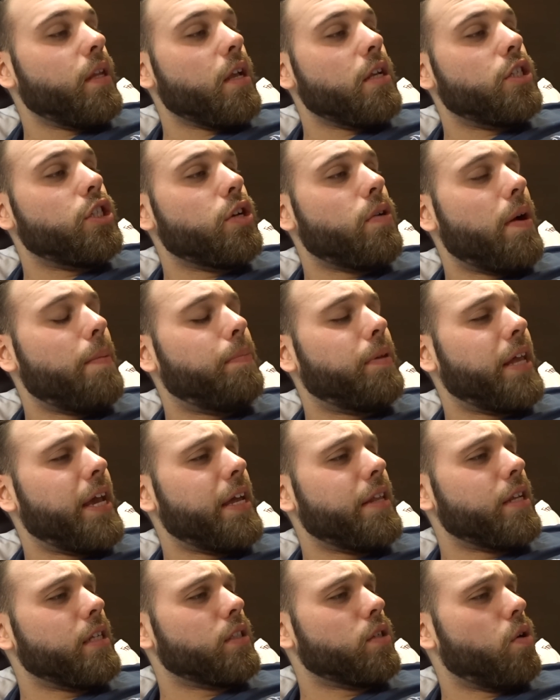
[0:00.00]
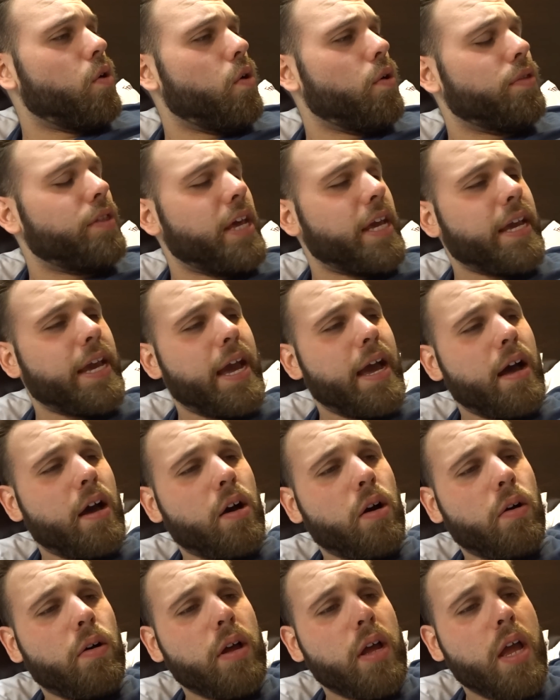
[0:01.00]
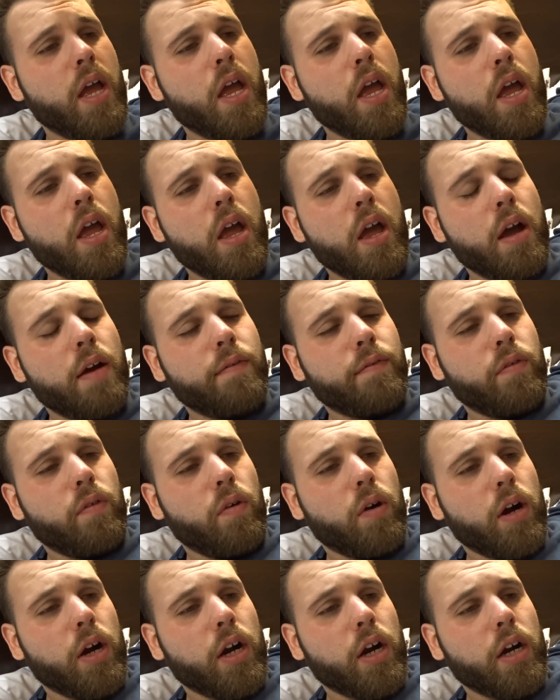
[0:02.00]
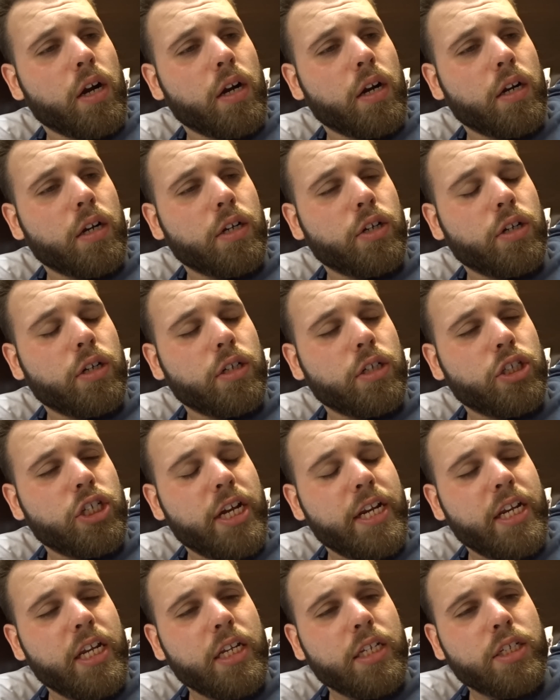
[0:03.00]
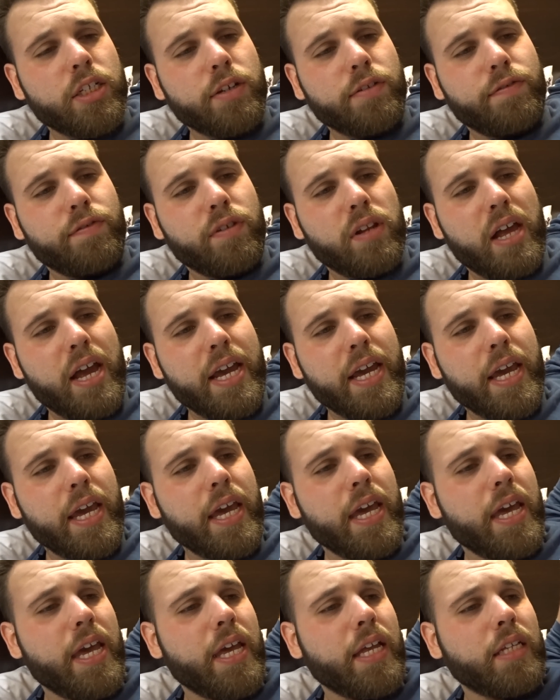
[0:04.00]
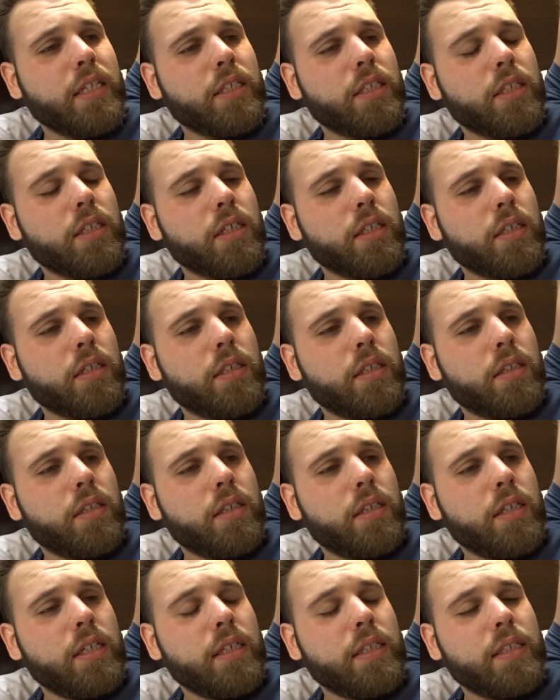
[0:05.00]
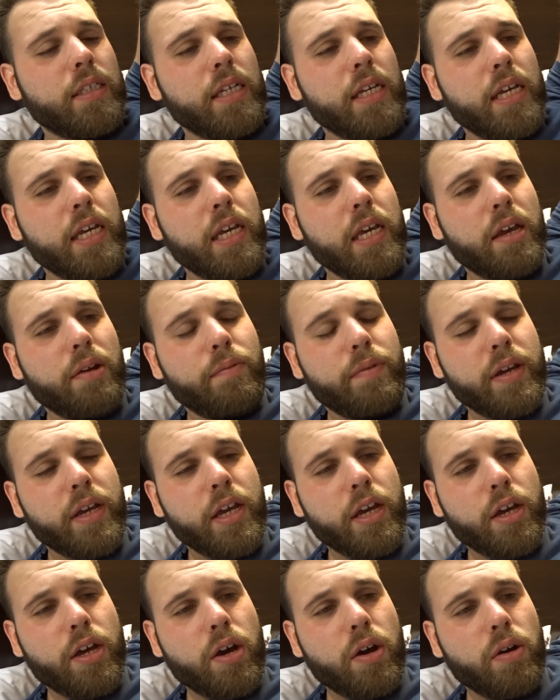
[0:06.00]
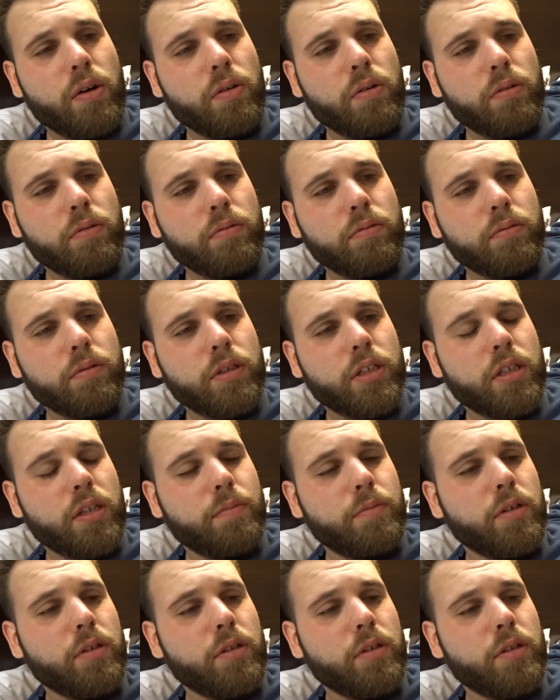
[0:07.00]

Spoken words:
So I planned this whole thing out for JD to fly into DC, and we could go to the